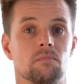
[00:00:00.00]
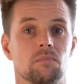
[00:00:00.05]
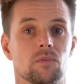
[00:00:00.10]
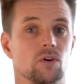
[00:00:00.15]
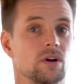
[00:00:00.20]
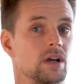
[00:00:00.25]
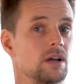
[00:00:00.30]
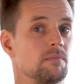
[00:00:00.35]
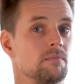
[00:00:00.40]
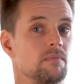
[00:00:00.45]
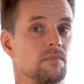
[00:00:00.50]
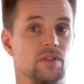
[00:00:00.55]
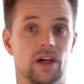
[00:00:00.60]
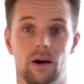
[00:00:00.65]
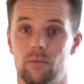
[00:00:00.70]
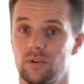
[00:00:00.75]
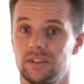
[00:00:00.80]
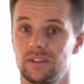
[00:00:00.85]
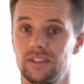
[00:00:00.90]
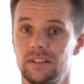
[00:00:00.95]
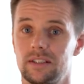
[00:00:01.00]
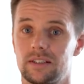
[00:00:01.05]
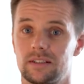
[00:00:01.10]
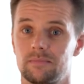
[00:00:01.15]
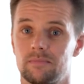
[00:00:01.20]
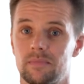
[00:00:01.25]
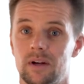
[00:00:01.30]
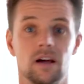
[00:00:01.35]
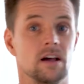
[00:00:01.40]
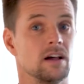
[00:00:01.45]
Okay, that was it.
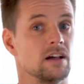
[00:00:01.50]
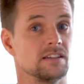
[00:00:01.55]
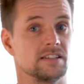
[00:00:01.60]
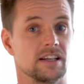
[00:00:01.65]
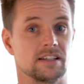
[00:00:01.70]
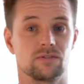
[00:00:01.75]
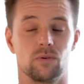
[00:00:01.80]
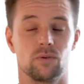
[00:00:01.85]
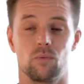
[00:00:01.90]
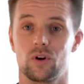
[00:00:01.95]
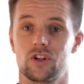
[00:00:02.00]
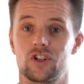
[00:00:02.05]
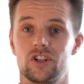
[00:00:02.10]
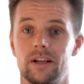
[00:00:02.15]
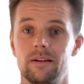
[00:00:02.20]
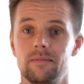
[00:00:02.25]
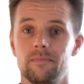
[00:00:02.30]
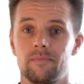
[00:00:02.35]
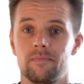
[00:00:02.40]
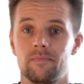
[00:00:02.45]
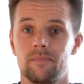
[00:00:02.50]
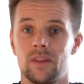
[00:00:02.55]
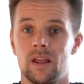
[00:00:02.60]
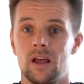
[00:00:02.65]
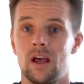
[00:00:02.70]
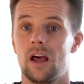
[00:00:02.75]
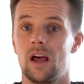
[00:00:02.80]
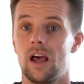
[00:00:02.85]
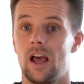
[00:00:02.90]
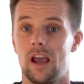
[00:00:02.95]
Thanks for watching.
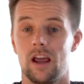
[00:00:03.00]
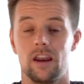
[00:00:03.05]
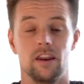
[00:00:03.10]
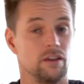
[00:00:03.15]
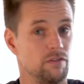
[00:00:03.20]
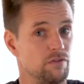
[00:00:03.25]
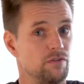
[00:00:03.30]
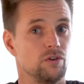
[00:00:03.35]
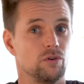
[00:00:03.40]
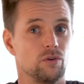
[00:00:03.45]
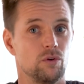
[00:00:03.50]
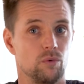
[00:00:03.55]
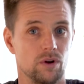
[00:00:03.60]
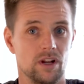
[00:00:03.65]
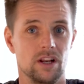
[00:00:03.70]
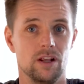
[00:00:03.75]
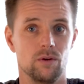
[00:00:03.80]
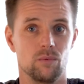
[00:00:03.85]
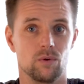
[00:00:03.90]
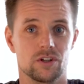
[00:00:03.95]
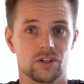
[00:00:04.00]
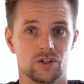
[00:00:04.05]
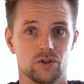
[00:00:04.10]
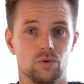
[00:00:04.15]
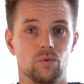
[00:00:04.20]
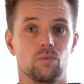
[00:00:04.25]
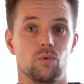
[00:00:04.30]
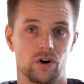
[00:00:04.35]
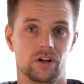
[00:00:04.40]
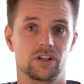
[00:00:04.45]
And if you really want
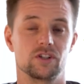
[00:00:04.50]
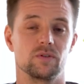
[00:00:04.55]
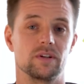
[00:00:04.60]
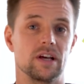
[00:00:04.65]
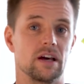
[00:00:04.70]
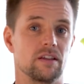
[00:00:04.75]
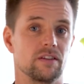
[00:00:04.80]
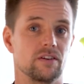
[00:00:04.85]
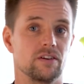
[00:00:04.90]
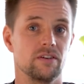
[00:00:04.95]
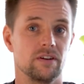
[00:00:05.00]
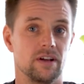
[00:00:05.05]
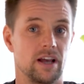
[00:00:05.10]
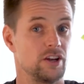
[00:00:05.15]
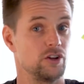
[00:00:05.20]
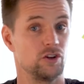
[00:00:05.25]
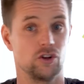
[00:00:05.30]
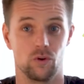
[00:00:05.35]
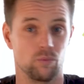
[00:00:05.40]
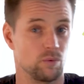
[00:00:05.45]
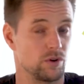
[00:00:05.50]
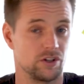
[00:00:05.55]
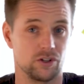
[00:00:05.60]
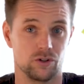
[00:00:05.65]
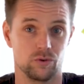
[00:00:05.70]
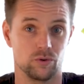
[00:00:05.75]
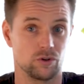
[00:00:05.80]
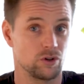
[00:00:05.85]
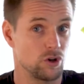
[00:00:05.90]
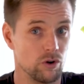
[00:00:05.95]
to work together and you don't want to
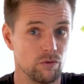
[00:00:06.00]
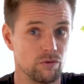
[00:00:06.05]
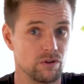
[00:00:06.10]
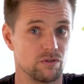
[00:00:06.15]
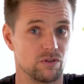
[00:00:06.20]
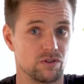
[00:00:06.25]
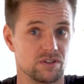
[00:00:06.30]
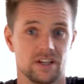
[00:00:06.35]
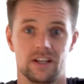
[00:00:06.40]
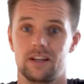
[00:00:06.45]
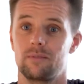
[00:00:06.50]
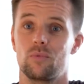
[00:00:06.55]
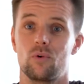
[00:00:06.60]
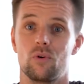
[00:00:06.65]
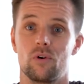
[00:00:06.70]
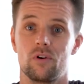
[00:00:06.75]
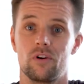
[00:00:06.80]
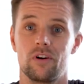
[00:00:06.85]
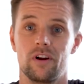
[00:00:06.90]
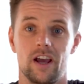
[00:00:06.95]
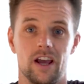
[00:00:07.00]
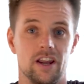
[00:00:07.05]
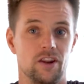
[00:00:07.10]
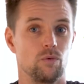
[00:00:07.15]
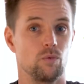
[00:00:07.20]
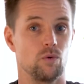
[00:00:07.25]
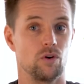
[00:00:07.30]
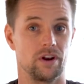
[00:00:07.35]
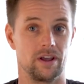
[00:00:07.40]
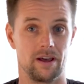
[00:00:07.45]
do code reviews anymore and
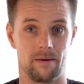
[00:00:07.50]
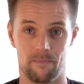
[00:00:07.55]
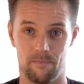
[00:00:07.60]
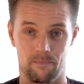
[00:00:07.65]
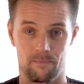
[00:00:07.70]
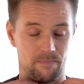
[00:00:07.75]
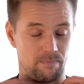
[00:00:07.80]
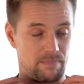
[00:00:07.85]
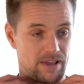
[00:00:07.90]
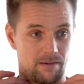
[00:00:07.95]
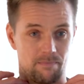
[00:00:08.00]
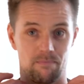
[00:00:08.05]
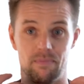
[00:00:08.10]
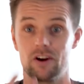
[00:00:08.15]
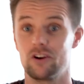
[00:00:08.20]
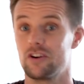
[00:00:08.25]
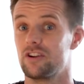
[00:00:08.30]
you want to be a better